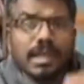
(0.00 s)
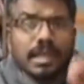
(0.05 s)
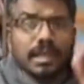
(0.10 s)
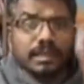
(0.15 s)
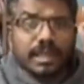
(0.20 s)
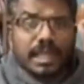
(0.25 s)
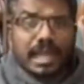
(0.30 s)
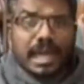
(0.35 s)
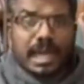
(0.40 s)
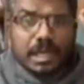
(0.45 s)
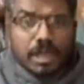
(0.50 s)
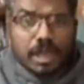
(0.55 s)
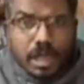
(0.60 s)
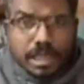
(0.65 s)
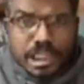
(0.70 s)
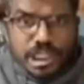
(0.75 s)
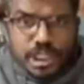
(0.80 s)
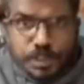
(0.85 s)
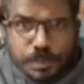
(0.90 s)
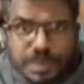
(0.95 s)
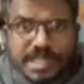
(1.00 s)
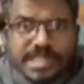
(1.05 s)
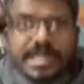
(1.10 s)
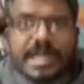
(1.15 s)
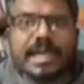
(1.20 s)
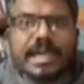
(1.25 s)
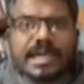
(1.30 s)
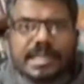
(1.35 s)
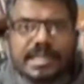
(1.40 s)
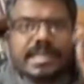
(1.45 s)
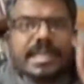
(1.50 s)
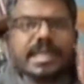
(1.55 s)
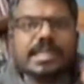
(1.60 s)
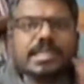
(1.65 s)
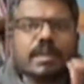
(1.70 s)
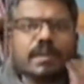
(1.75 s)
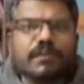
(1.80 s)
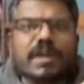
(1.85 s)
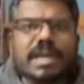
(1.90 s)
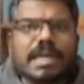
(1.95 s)
There are not just precedents.
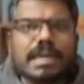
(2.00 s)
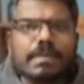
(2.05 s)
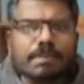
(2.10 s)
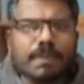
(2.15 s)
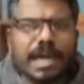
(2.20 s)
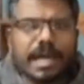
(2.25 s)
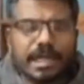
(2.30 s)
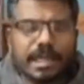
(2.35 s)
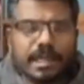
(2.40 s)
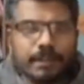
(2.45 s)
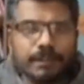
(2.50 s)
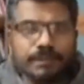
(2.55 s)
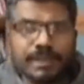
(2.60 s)
Here's the funny part.